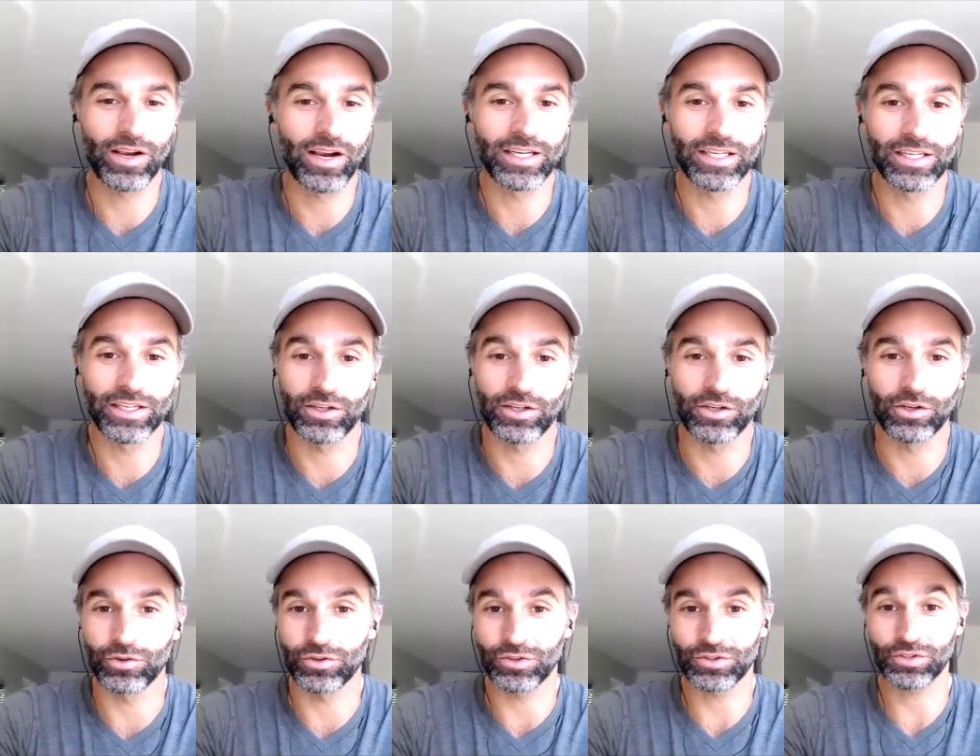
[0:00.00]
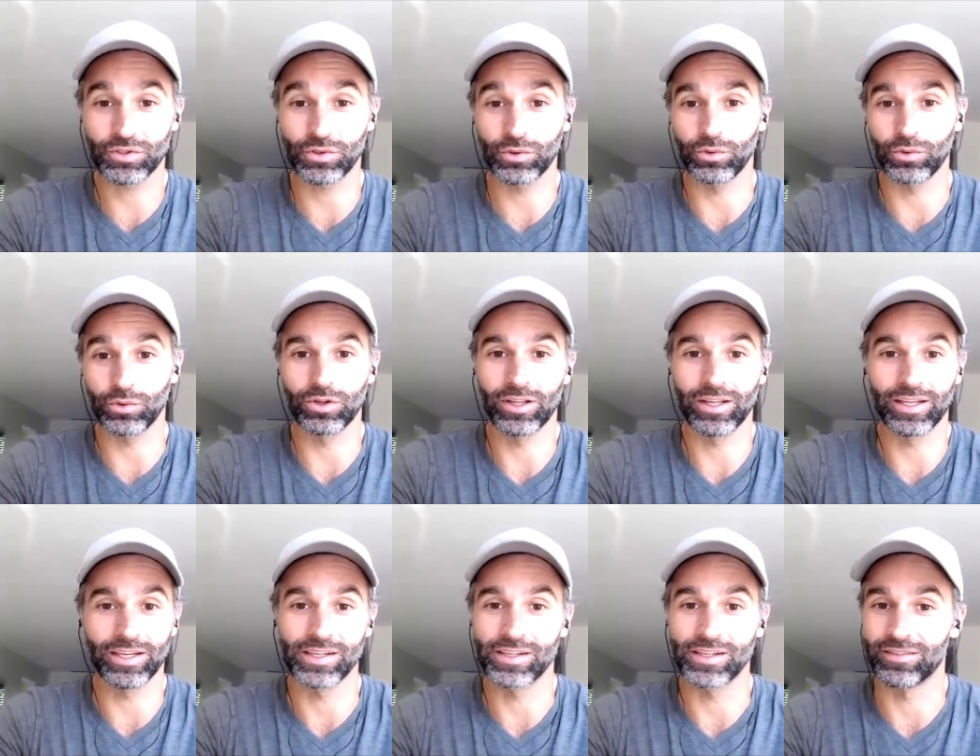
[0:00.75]
I didn't go to school. I
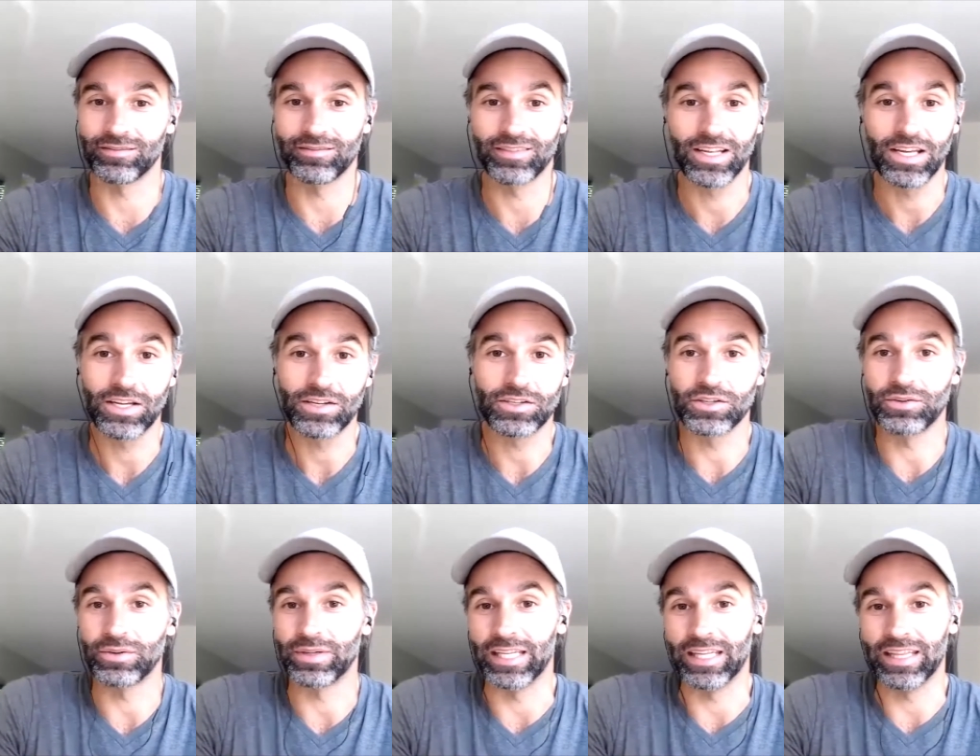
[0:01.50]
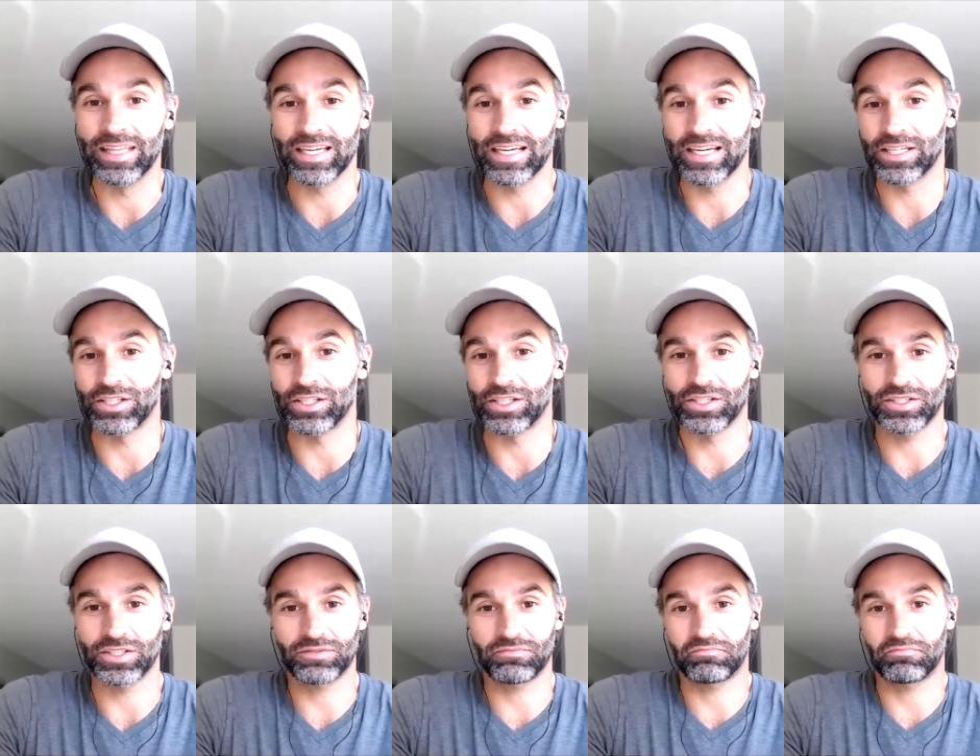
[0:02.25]
didn't do anything. I
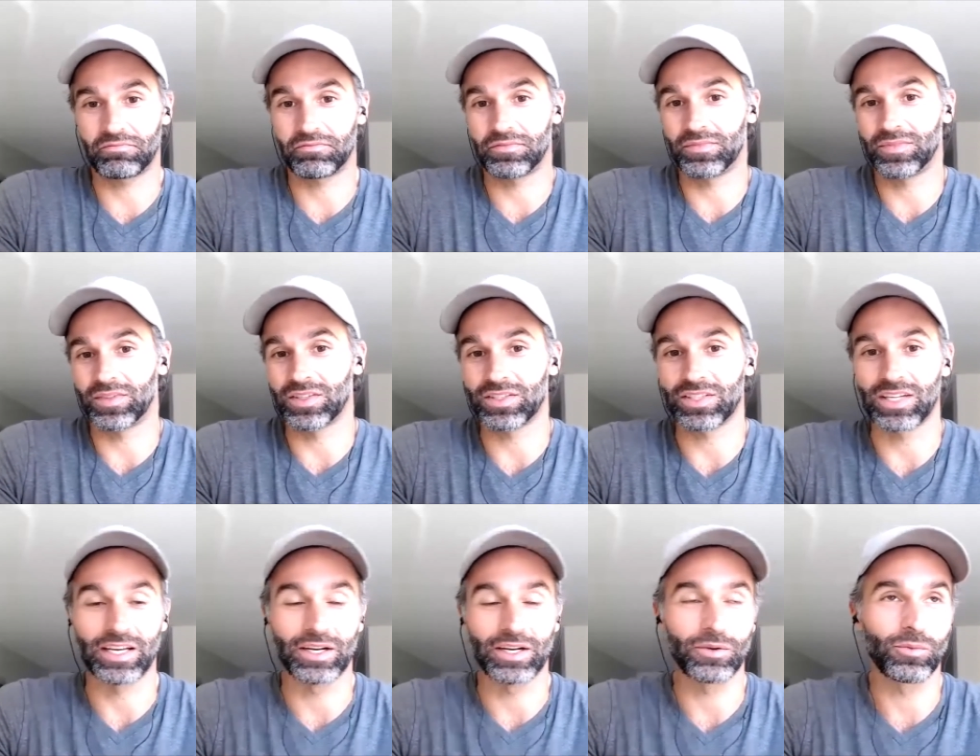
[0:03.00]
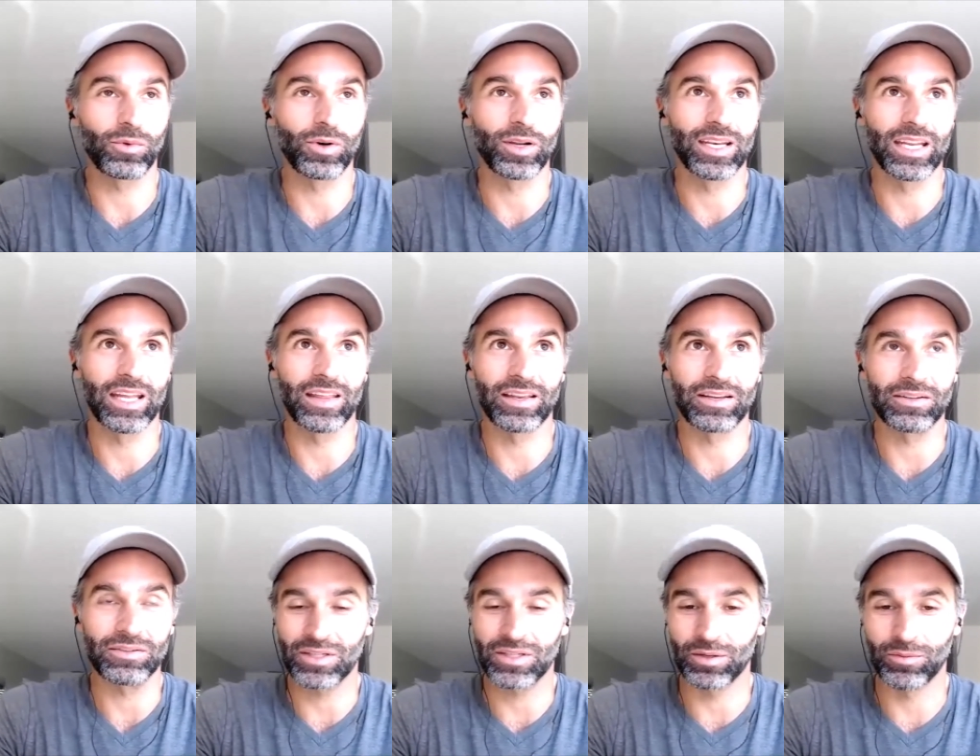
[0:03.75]
just decided one day that I
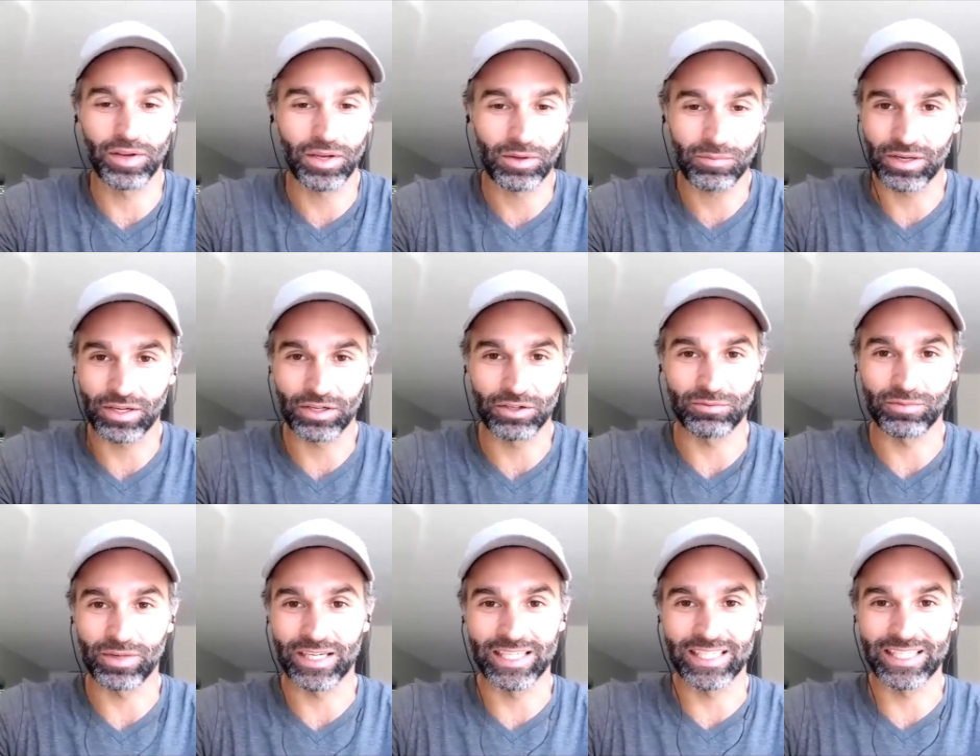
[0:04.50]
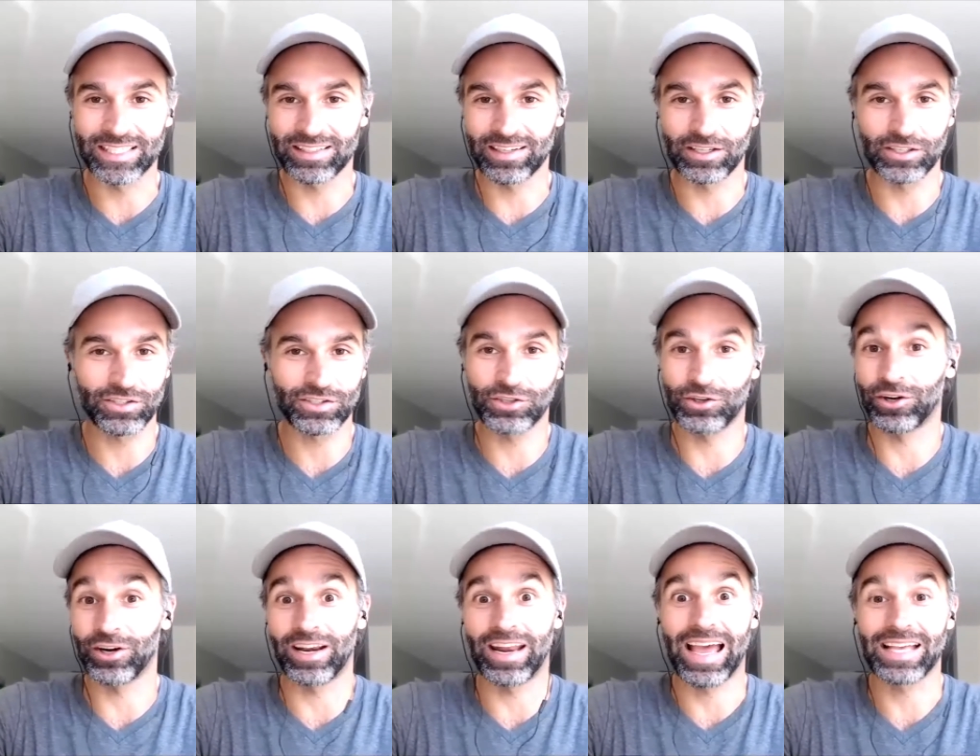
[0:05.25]
was going to make my own money, and I just
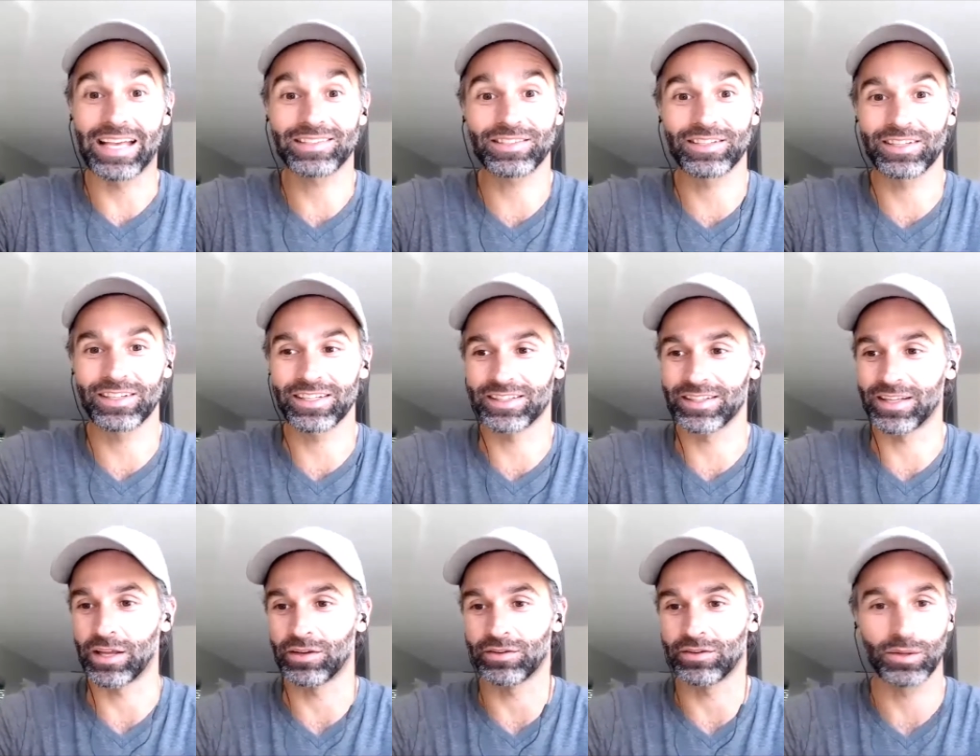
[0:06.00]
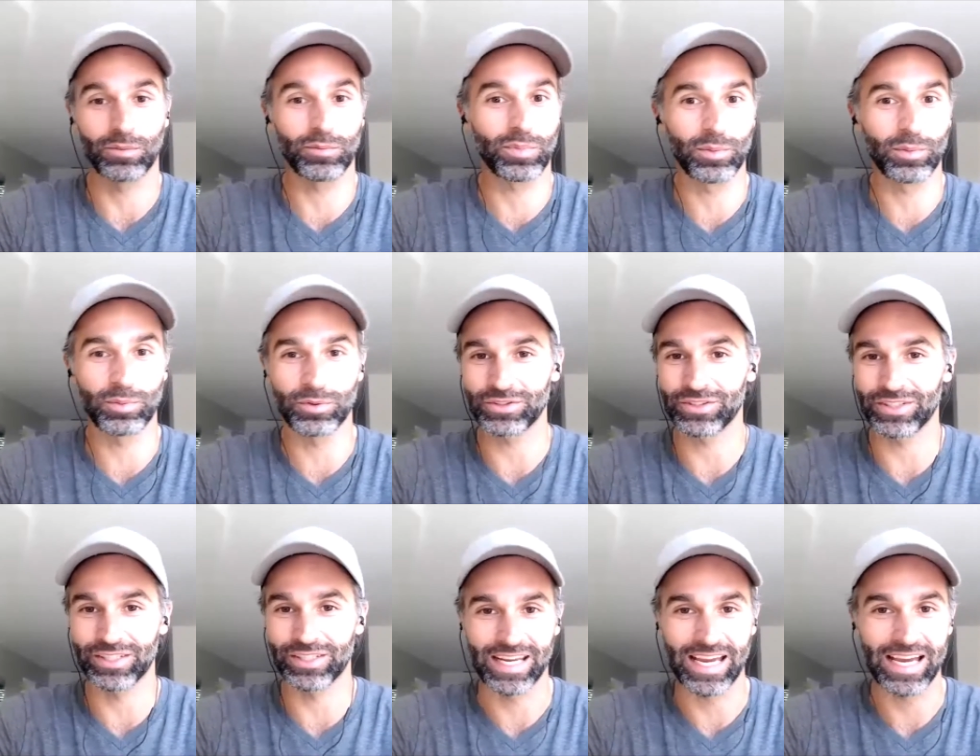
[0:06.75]
started asking, and then some people
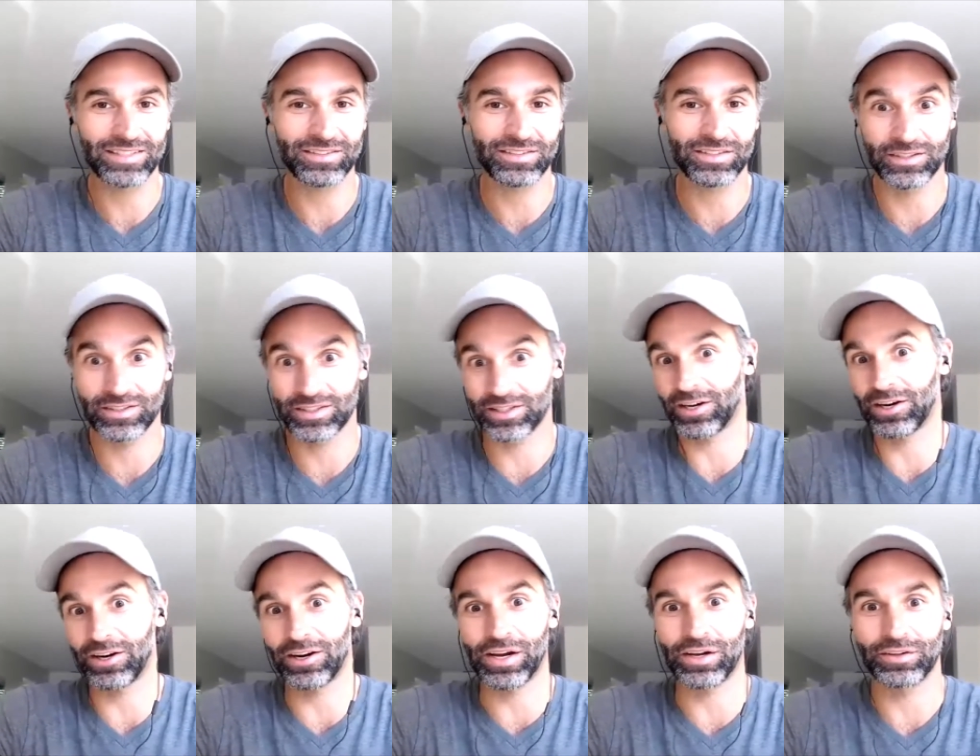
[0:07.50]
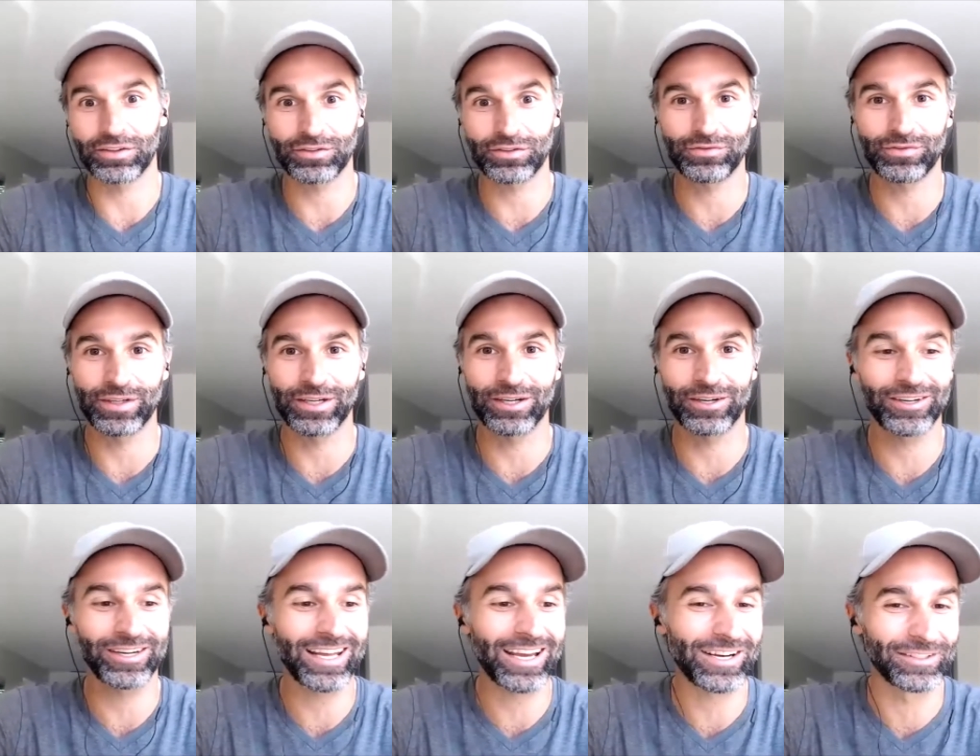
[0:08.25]
said yes, and I was like, all right, let's figure
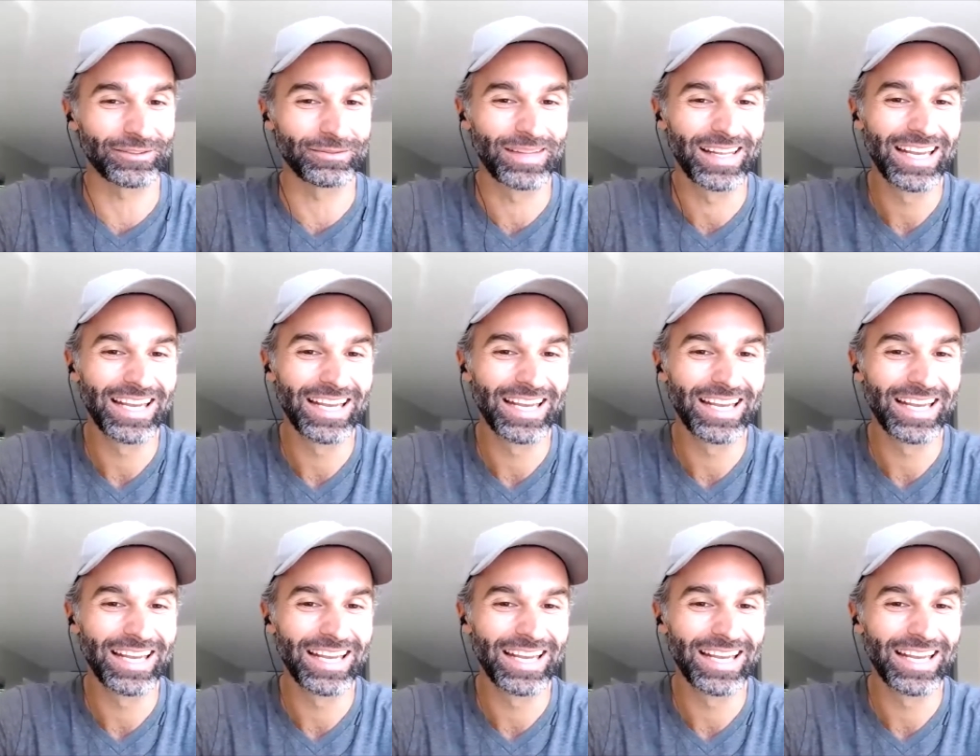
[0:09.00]
it out.